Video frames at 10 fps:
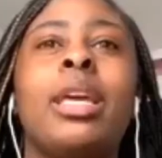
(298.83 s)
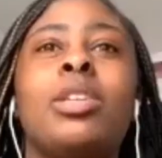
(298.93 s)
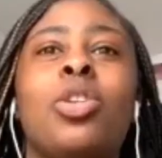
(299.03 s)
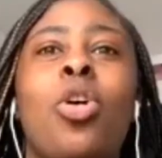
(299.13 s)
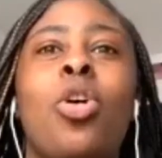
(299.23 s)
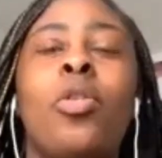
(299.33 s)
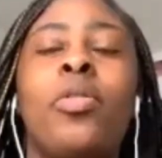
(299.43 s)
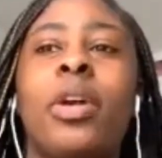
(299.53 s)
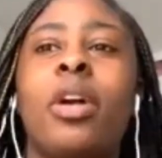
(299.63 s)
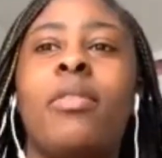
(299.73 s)
it's the whole
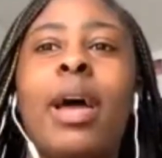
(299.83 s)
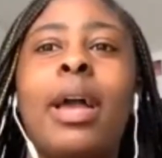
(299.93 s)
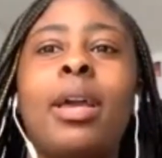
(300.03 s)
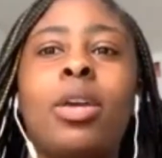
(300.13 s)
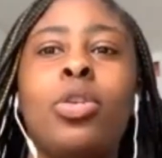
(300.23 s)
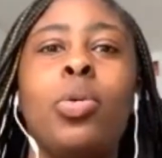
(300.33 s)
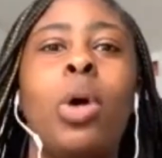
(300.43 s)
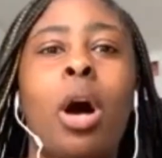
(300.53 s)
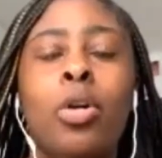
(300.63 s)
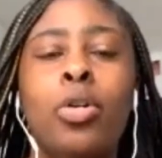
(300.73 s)
thing of like, you
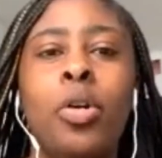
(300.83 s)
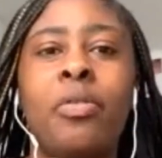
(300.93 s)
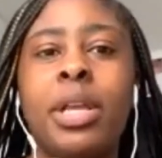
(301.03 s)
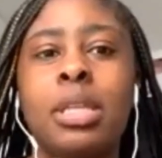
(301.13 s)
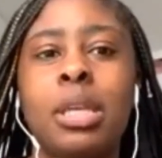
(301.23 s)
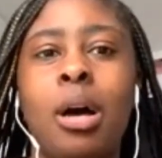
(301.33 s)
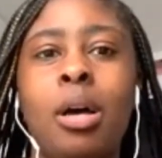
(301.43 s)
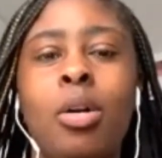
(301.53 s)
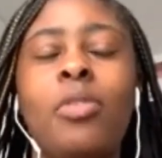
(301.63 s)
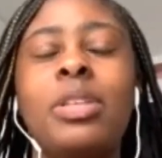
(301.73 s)
are who your friends are.
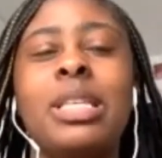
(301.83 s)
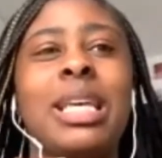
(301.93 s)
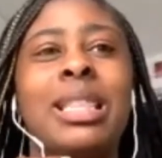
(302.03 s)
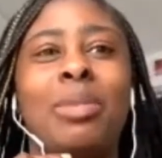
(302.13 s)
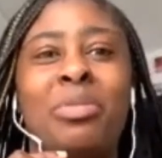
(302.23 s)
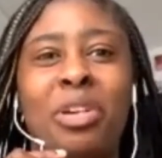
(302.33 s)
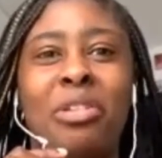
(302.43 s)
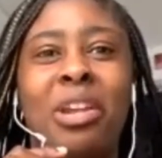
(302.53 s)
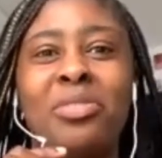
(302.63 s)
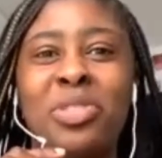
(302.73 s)
Obviously, take that with a
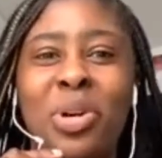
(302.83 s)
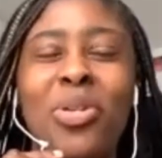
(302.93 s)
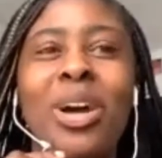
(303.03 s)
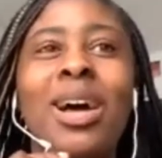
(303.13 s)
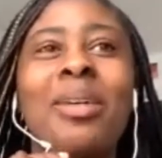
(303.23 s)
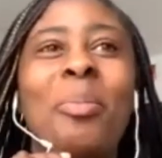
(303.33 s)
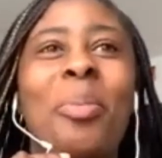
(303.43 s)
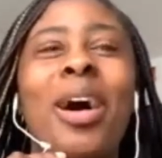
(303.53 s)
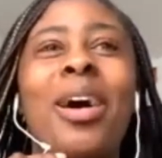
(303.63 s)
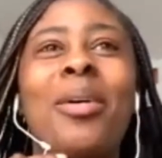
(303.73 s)
grain of salt.
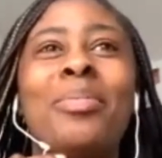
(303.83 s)
But